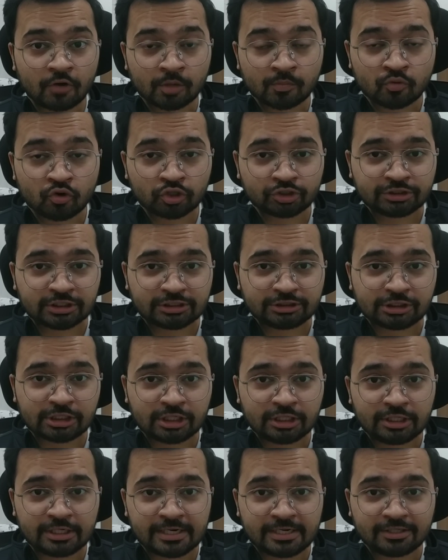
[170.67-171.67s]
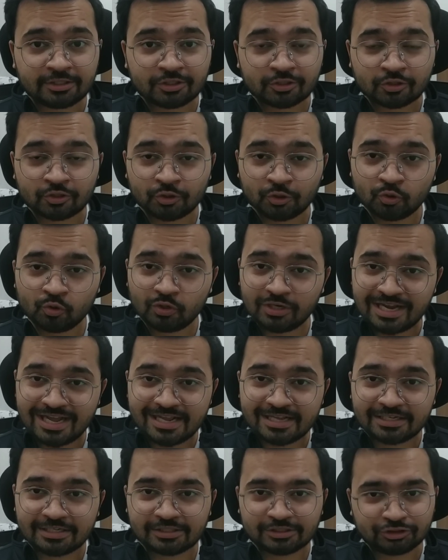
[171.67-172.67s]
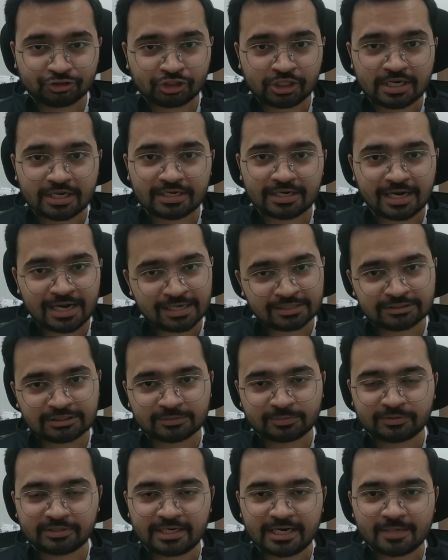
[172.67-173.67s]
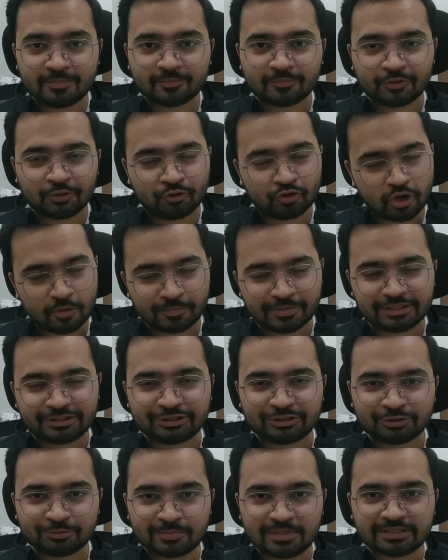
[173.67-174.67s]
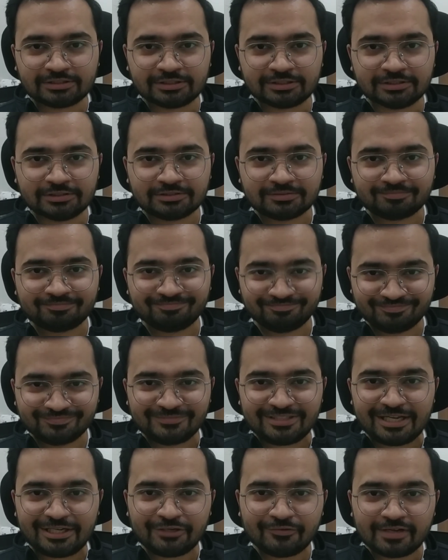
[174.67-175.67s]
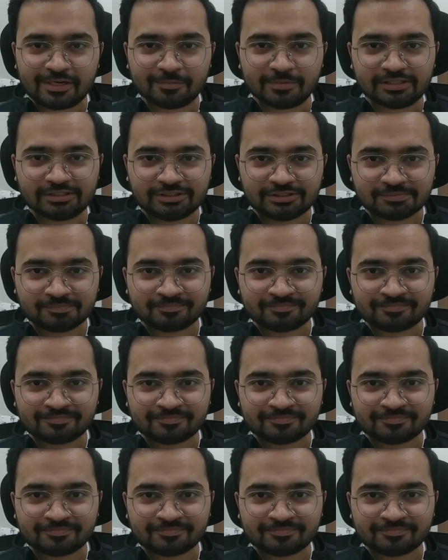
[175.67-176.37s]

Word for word: For more such content, do like, share and subscribe to Operations Masters. Thank you very much.